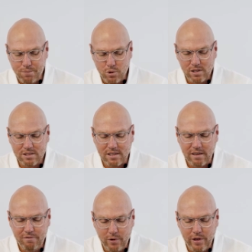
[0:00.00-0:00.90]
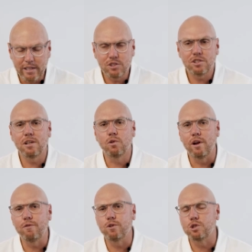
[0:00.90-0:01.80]
brought us a very interesting
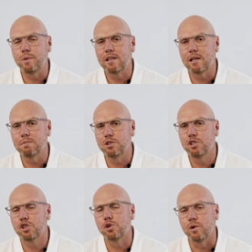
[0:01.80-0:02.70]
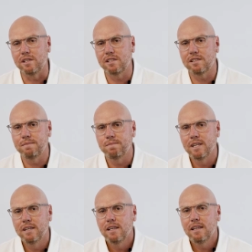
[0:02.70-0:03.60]
reference when it comes to choice.
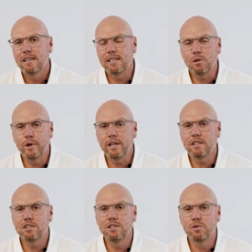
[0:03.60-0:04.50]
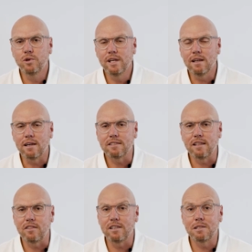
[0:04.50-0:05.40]
He said we need to realize
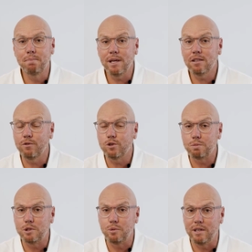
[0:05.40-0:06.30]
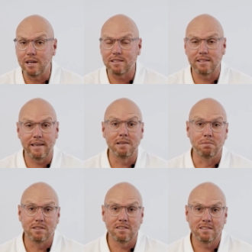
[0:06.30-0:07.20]
that there's a big difference between us and
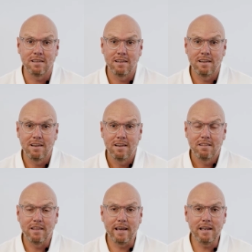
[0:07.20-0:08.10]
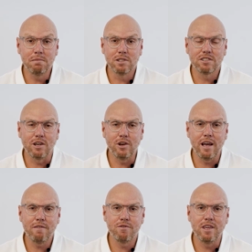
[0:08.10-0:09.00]
animals. That animals don't
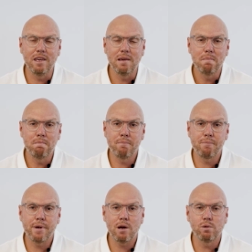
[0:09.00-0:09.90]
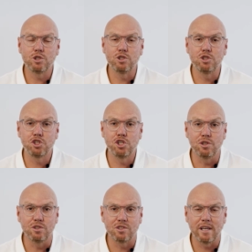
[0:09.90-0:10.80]
have the power to
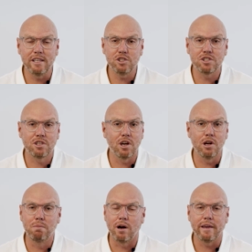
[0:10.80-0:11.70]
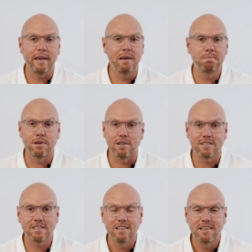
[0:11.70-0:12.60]
choose, they just go by
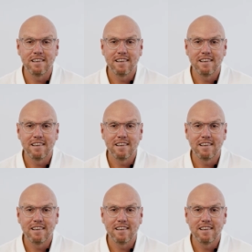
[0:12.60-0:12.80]
impulse.